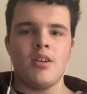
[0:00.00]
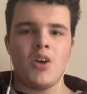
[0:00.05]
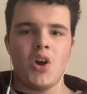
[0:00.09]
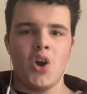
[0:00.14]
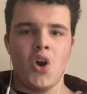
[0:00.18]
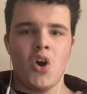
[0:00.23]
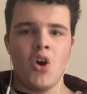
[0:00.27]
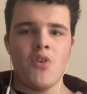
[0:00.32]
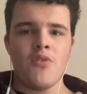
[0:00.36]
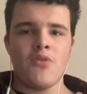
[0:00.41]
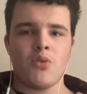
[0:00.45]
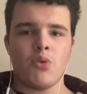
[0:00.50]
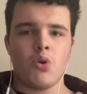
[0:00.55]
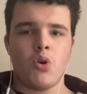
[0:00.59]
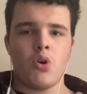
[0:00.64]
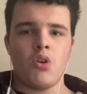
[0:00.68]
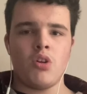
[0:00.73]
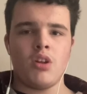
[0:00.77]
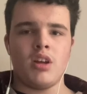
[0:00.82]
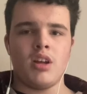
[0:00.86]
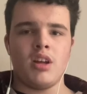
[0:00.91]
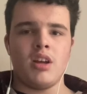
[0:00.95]

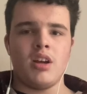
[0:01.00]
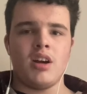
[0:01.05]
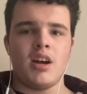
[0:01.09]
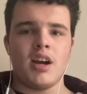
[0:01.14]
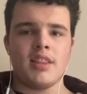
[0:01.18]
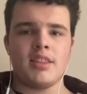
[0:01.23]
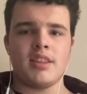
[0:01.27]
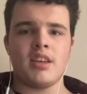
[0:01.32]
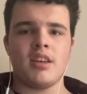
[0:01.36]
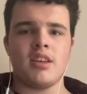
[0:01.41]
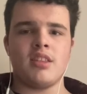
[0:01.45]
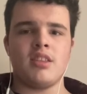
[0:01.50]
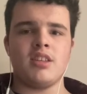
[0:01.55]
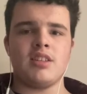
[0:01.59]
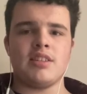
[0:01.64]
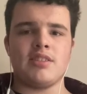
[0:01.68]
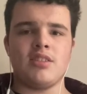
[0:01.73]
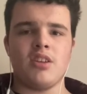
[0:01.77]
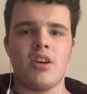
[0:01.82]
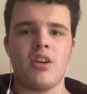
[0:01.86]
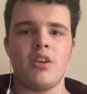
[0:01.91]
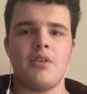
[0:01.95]
Overall, I think this
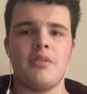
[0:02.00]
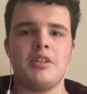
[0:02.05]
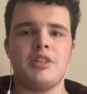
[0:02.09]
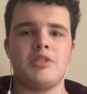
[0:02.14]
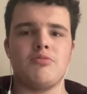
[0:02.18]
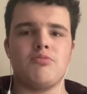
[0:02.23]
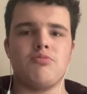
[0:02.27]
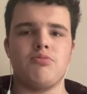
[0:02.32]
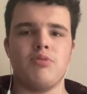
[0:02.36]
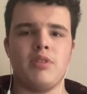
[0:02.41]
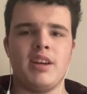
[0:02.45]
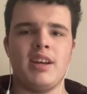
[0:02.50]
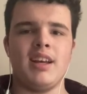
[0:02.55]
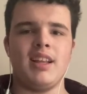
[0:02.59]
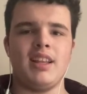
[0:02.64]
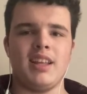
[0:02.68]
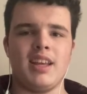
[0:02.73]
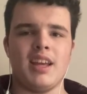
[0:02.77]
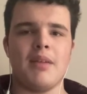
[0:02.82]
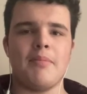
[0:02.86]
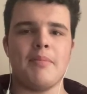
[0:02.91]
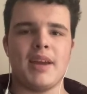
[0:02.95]
logo is
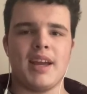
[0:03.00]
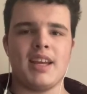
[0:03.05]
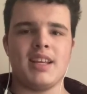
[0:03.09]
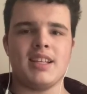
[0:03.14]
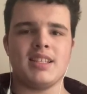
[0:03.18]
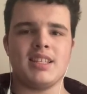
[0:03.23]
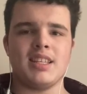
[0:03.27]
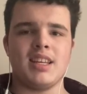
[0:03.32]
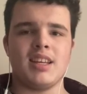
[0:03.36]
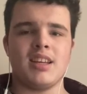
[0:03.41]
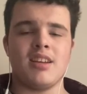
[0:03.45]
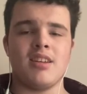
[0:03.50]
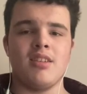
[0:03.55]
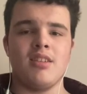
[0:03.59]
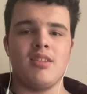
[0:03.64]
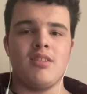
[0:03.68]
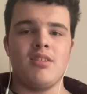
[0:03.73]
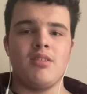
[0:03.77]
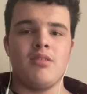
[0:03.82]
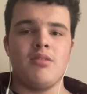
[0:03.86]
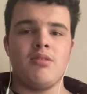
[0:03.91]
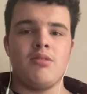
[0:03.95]
really amazing,
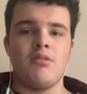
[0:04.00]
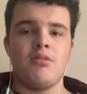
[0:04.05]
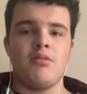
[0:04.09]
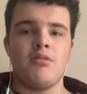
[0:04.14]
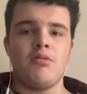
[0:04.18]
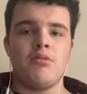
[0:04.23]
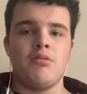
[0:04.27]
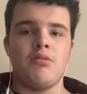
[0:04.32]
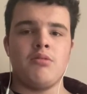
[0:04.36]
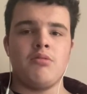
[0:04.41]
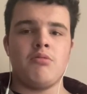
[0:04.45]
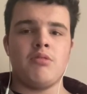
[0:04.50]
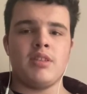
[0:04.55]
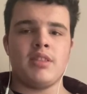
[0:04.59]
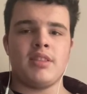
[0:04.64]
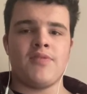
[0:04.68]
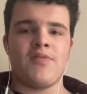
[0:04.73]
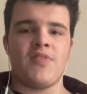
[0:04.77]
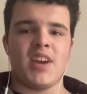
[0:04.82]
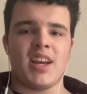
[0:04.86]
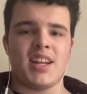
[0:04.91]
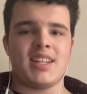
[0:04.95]
with
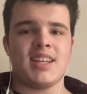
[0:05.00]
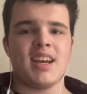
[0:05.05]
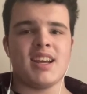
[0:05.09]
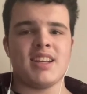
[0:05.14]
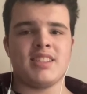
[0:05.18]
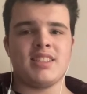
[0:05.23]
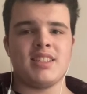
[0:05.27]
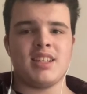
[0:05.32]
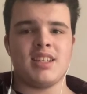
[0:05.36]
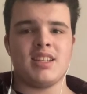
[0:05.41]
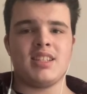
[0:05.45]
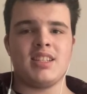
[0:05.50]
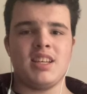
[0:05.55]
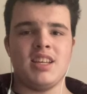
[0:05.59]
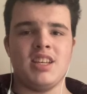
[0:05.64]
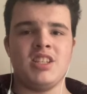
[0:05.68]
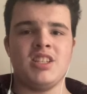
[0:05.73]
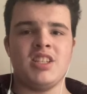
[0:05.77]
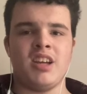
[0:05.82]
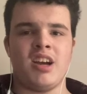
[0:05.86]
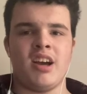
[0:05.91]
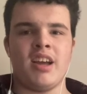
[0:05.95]
fantastic
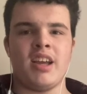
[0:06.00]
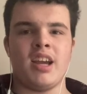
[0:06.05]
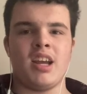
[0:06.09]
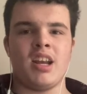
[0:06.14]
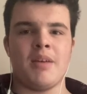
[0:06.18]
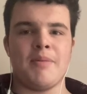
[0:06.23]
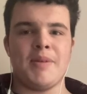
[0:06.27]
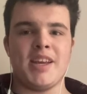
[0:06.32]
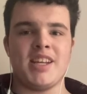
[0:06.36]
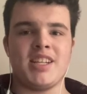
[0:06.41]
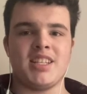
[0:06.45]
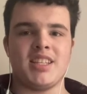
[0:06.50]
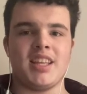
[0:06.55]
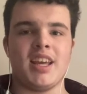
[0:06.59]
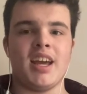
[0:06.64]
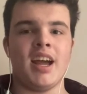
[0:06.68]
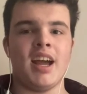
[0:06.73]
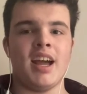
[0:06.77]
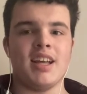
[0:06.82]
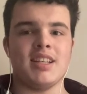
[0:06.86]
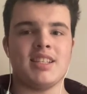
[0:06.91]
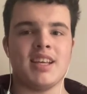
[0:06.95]
CGI animation
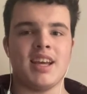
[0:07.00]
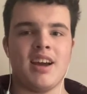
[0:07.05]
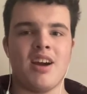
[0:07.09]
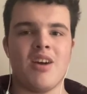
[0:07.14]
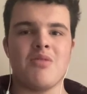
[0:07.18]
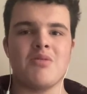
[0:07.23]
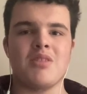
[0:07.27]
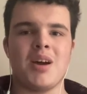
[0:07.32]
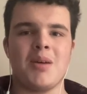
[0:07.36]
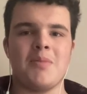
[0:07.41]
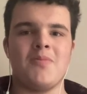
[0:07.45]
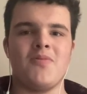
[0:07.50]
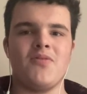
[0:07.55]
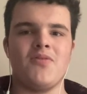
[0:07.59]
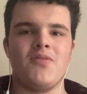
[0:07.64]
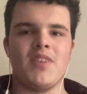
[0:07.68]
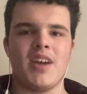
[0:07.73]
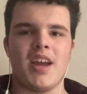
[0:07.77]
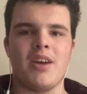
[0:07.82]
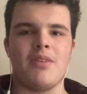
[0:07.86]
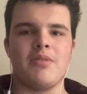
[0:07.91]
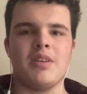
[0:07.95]
that has held up
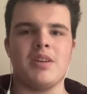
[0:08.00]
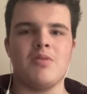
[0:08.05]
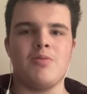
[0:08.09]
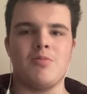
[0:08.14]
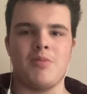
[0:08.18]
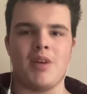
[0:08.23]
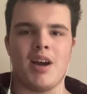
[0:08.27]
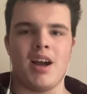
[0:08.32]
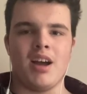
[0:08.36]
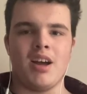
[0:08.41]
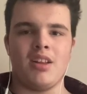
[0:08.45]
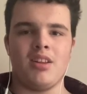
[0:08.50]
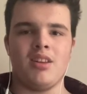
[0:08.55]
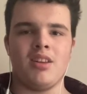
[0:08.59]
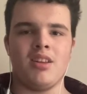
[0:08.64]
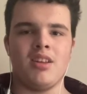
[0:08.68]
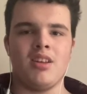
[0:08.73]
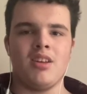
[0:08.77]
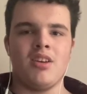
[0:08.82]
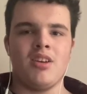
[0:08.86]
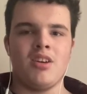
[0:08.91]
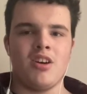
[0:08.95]
very well
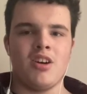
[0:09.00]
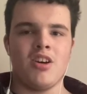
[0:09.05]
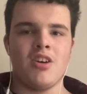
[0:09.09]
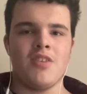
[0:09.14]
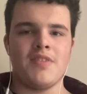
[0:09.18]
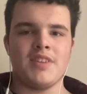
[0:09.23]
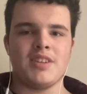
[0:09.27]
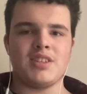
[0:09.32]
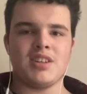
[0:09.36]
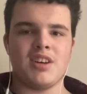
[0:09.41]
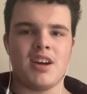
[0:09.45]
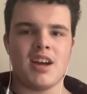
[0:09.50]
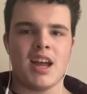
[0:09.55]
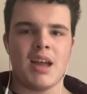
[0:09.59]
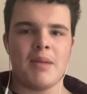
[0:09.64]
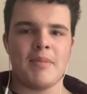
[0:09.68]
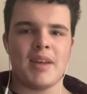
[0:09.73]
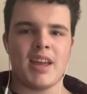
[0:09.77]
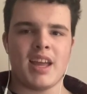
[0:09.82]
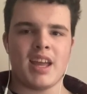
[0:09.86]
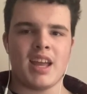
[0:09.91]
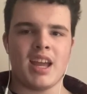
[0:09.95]
over
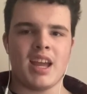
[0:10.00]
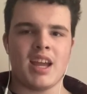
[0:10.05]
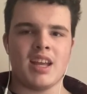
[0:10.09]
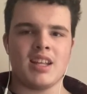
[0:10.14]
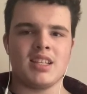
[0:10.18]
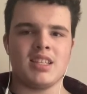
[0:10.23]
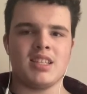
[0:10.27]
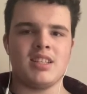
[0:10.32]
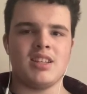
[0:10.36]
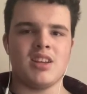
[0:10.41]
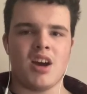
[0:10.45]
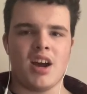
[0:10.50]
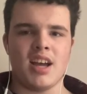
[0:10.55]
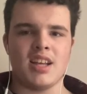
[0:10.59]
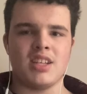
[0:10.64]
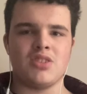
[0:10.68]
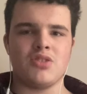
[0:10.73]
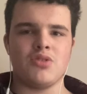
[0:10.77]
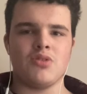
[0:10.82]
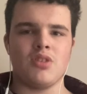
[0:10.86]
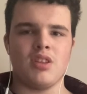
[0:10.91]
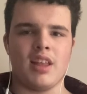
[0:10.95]
time, and
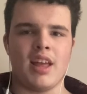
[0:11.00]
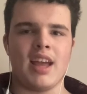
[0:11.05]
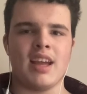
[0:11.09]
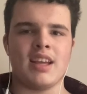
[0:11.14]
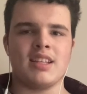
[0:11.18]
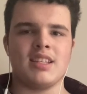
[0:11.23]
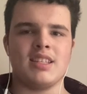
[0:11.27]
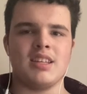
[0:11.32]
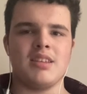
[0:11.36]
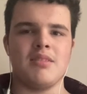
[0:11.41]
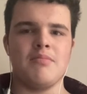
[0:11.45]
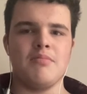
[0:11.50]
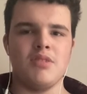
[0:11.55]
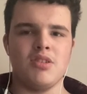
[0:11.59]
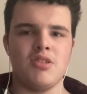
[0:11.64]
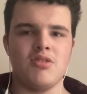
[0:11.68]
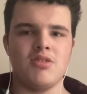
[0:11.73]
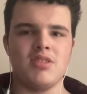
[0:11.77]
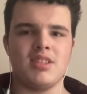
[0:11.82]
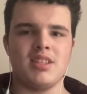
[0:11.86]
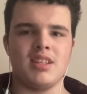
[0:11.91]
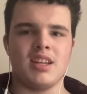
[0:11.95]
nice relaxing
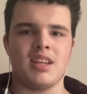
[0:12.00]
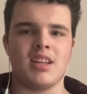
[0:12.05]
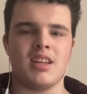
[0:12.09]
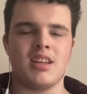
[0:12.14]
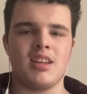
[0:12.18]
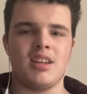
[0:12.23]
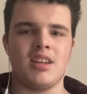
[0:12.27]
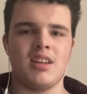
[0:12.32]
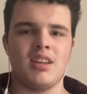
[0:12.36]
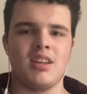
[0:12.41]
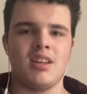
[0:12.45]
music.